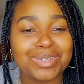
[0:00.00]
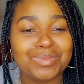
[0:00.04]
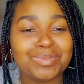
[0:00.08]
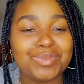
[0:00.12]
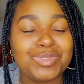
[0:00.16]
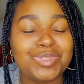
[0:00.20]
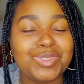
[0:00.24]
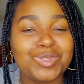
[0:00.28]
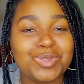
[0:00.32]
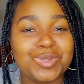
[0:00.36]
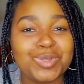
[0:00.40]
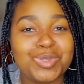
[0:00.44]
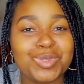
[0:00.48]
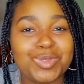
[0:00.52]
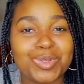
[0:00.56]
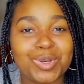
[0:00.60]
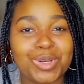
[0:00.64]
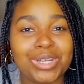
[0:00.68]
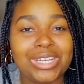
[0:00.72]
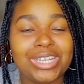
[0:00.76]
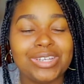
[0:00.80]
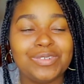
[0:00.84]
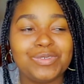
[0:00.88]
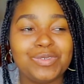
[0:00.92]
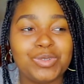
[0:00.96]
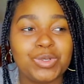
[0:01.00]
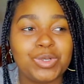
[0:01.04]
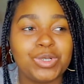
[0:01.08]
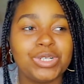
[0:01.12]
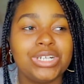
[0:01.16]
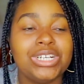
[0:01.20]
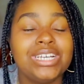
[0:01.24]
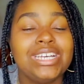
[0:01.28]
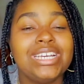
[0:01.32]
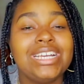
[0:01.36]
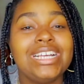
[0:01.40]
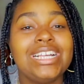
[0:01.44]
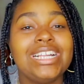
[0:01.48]
I'm so sorry
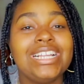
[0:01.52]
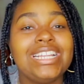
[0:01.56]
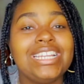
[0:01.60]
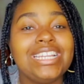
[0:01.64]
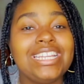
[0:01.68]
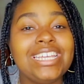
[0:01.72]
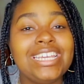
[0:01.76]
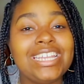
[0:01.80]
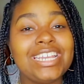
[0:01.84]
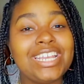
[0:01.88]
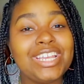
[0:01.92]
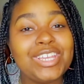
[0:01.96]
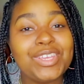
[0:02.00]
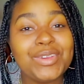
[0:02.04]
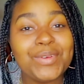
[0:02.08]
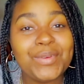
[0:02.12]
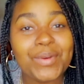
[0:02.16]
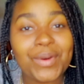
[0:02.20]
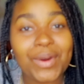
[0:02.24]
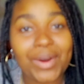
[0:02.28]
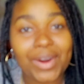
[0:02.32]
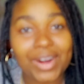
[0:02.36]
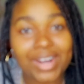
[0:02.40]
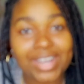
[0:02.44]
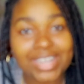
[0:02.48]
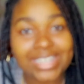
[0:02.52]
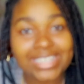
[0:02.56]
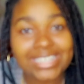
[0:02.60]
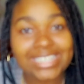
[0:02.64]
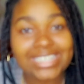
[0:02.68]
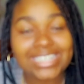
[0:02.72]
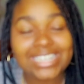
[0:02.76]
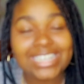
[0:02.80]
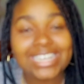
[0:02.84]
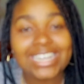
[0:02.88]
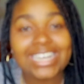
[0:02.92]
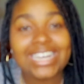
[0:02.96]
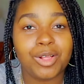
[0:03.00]
for leading you on,
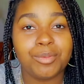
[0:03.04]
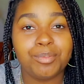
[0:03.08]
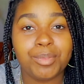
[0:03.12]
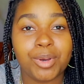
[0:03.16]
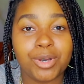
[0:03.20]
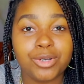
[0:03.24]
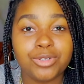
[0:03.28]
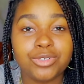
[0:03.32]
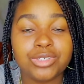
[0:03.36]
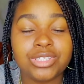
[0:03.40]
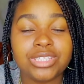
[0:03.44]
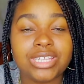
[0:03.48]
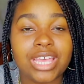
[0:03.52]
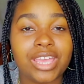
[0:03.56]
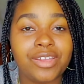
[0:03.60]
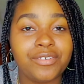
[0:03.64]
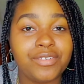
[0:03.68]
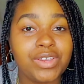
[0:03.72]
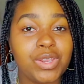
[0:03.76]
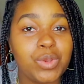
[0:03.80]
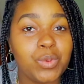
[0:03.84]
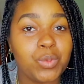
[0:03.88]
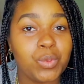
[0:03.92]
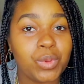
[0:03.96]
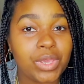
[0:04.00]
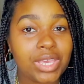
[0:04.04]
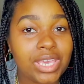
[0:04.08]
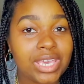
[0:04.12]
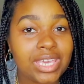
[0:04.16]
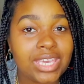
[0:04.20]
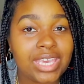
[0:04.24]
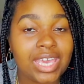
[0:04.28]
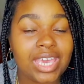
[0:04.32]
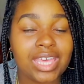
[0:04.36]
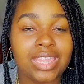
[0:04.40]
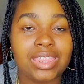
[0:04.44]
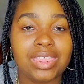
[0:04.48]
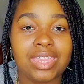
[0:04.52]
saying that I'll post every
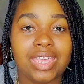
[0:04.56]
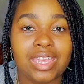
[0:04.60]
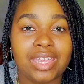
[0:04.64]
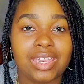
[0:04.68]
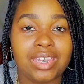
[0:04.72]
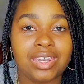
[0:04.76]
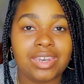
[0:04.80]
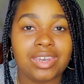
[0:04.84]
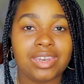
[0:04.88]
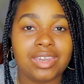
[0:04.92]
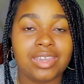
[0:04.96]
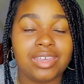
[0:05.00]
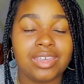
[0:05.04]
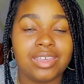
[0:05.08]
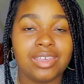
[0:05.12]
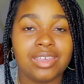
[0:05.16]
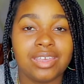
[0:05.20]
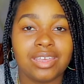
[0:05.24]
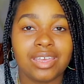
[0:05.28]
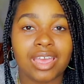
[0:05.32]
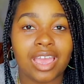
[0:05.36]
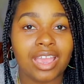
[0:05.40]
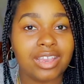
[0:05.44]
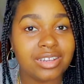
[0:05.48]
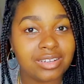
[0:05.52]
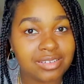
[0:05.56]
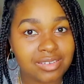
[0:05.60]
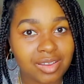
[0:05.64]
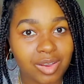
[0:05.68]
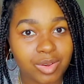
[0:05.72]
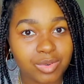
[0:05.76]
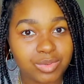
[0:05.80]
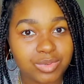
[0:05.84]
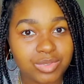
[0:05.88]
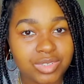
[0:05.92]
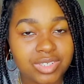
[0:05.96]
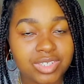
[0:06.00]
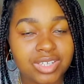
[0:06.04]
week and then I
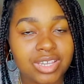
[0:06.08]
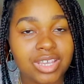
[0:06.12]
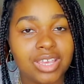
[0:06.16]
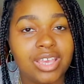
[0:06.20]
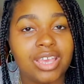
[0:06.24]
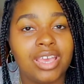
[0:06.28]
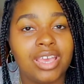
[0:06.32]
don't.